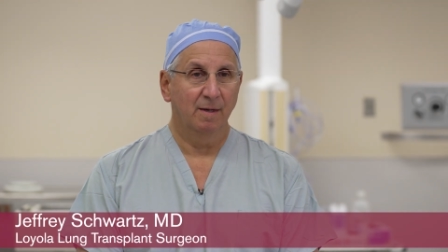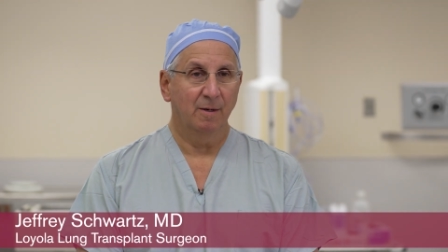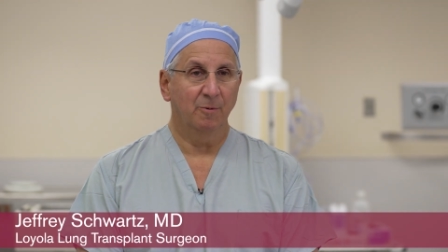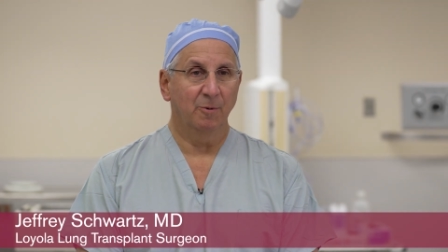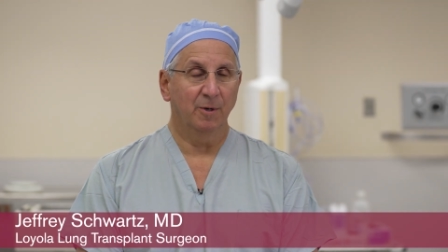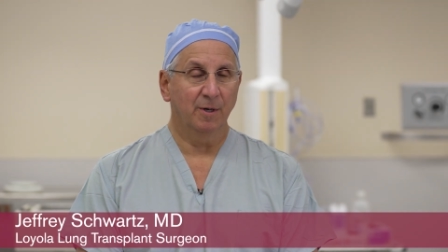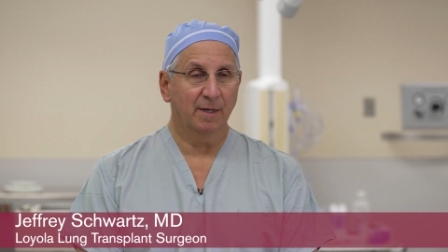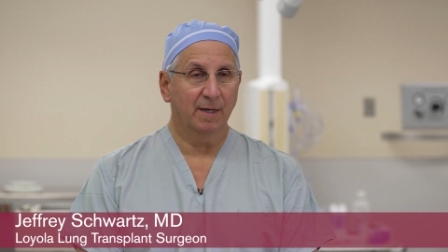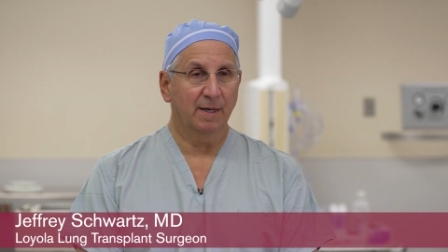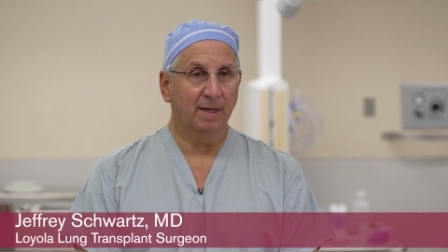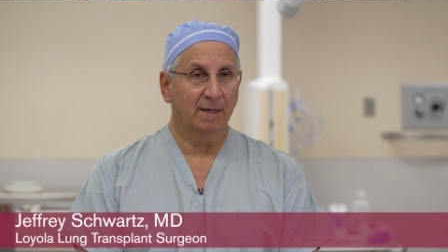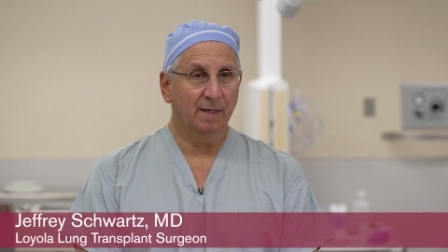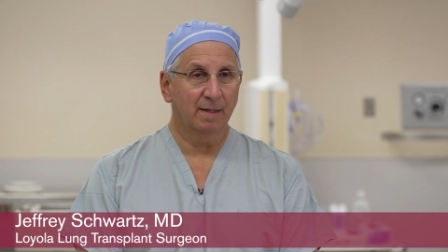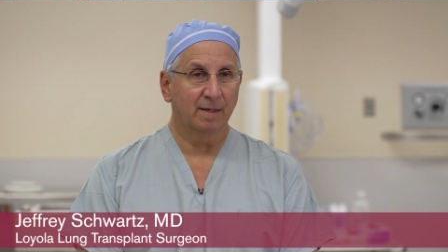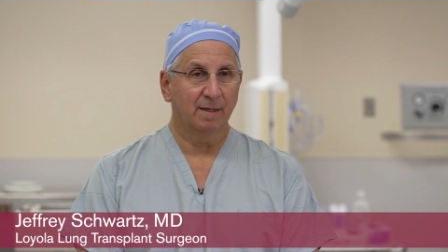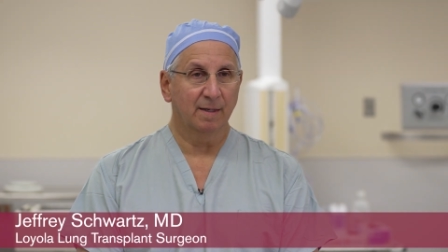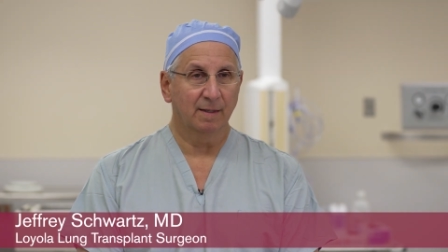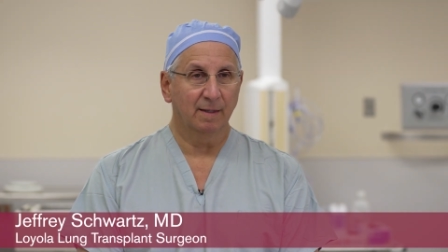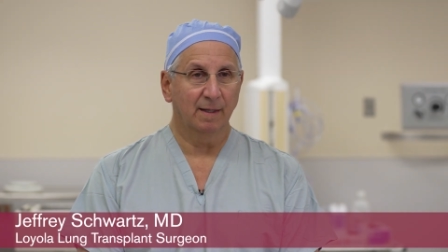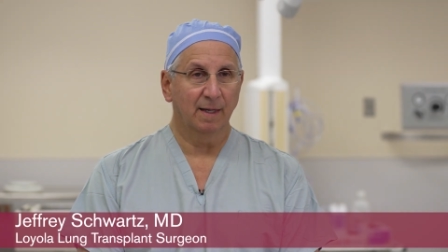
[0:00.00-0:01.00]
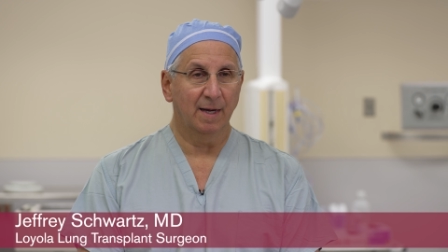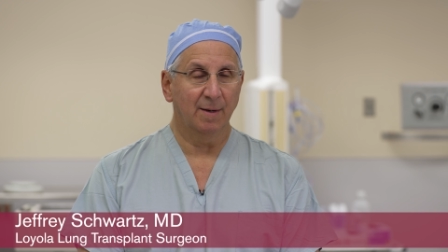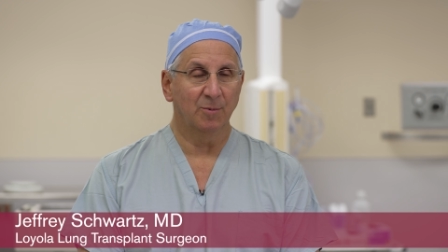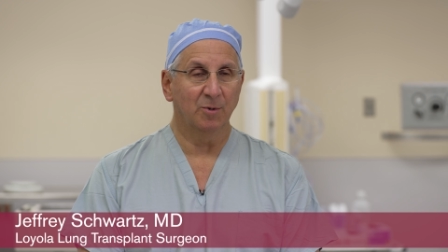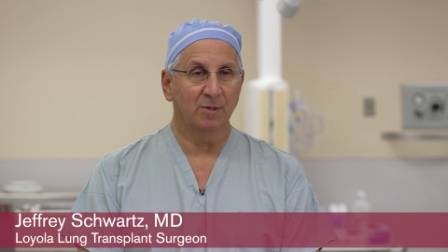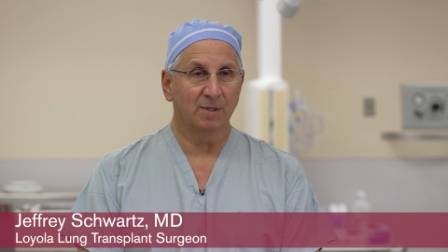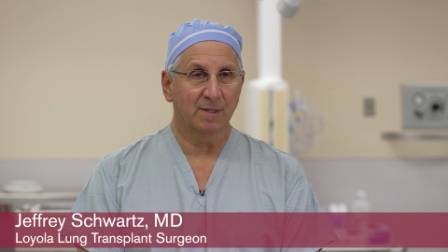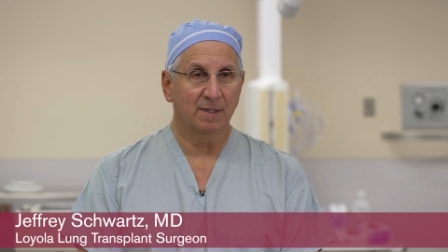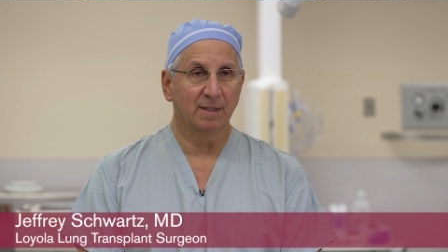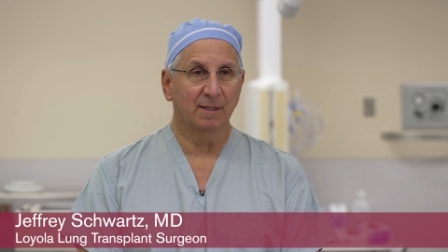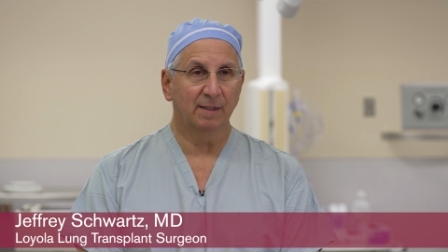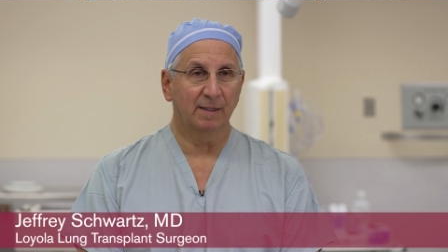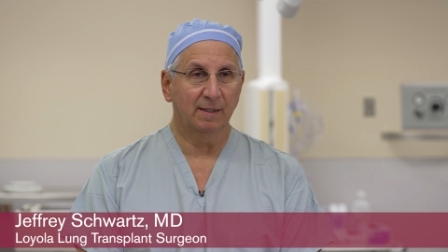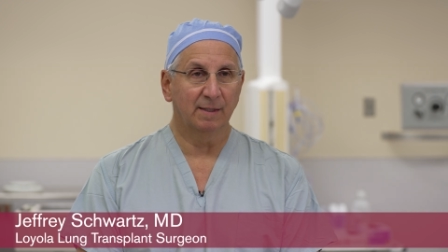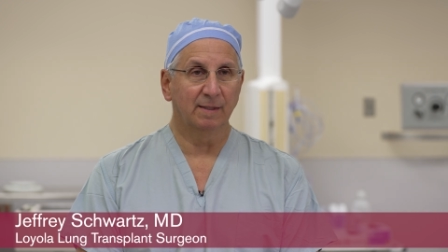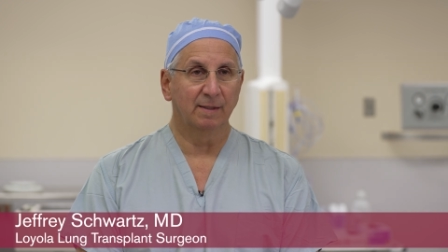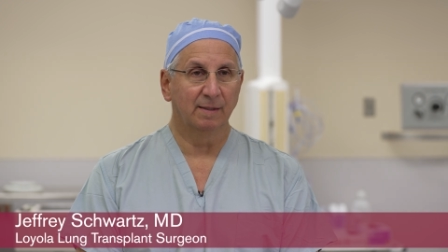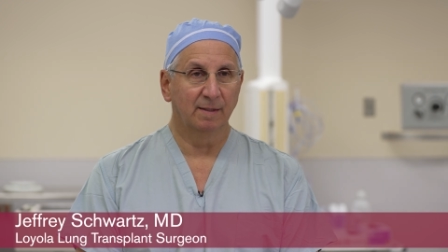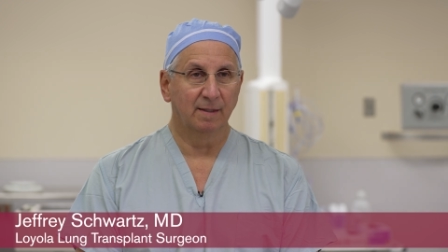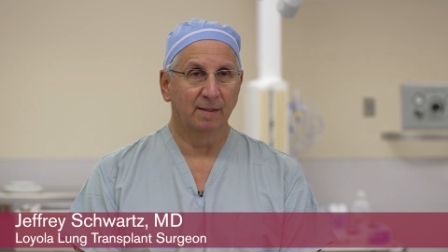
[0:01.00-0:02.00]
working
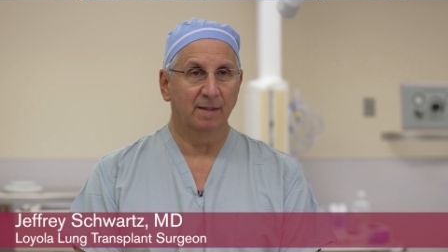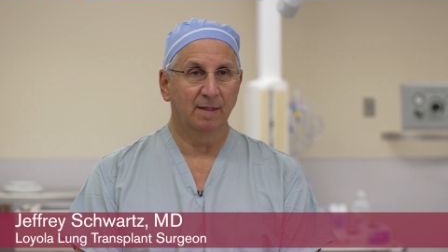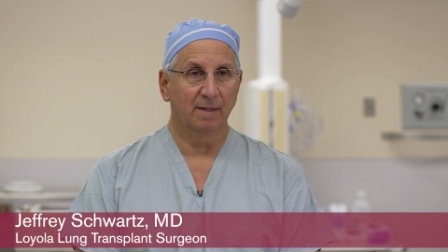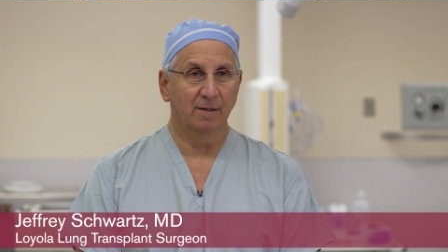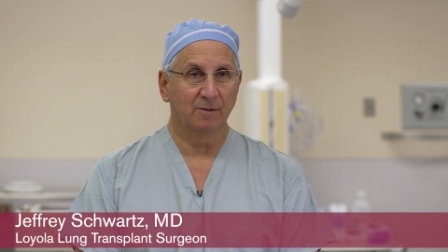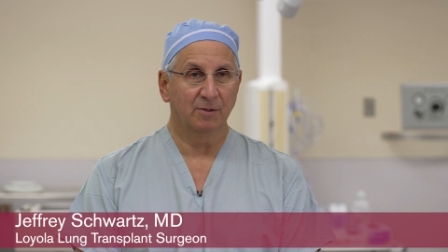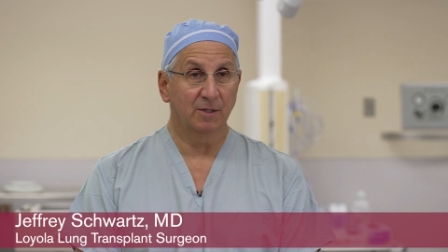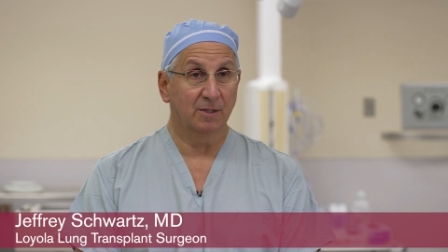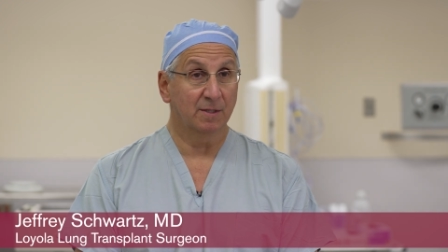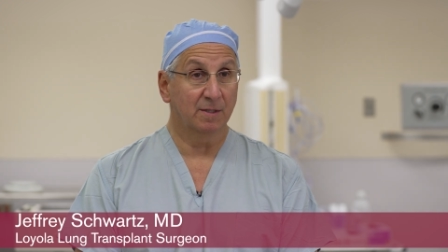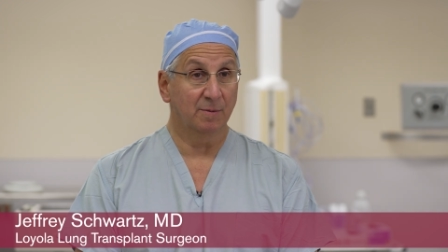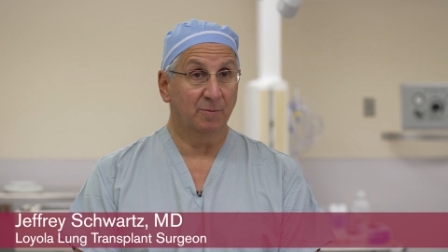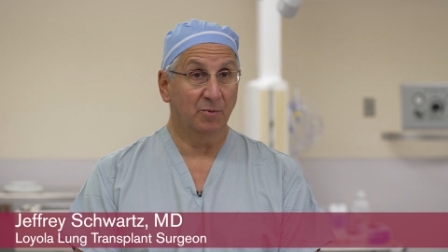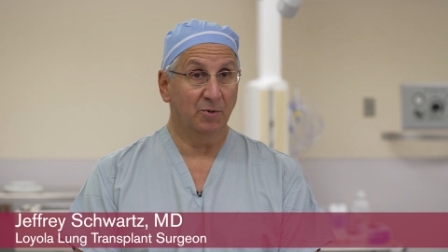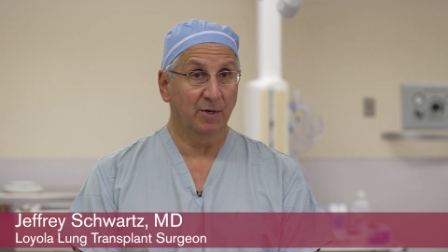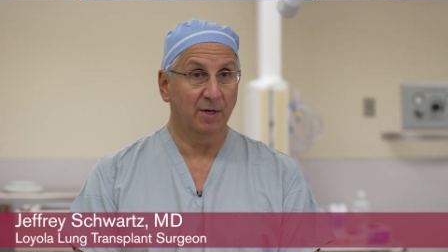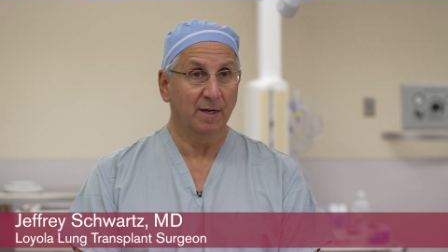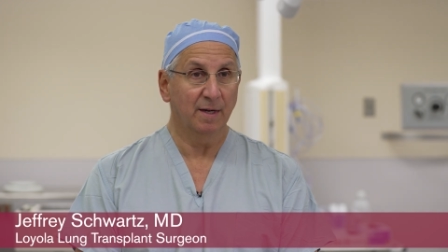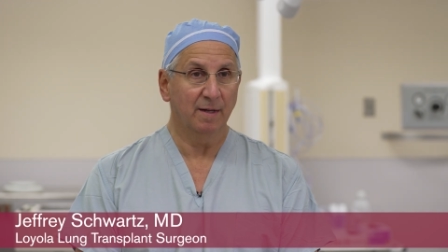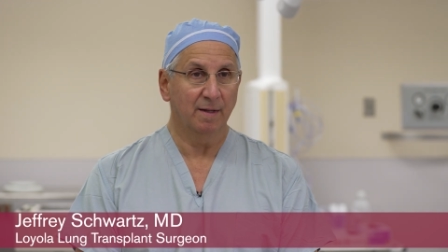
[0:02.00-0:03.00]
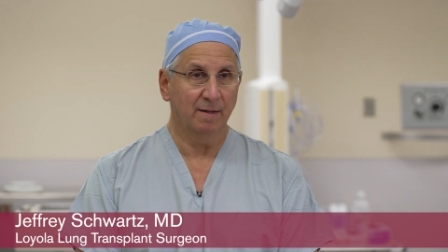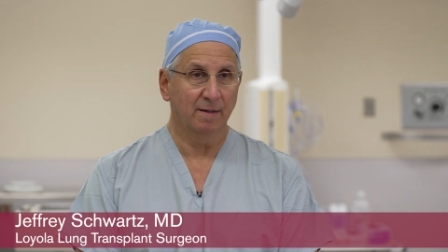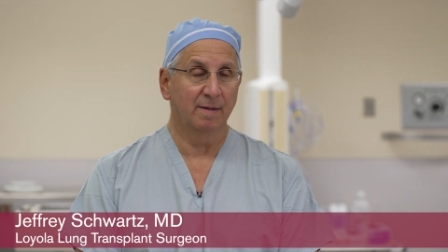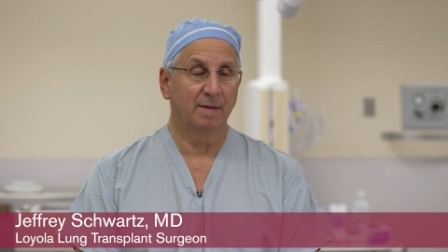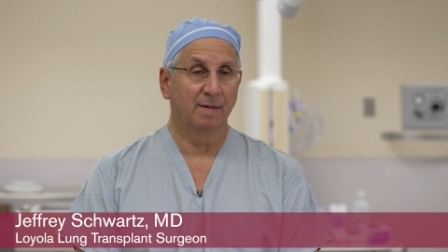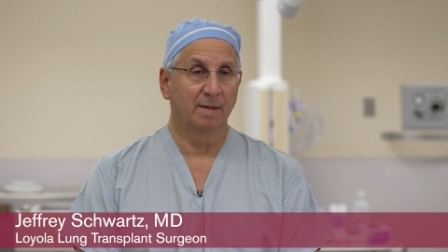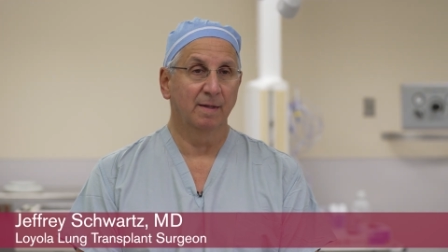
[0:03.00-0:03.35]
laboriously, you know, just to breathe.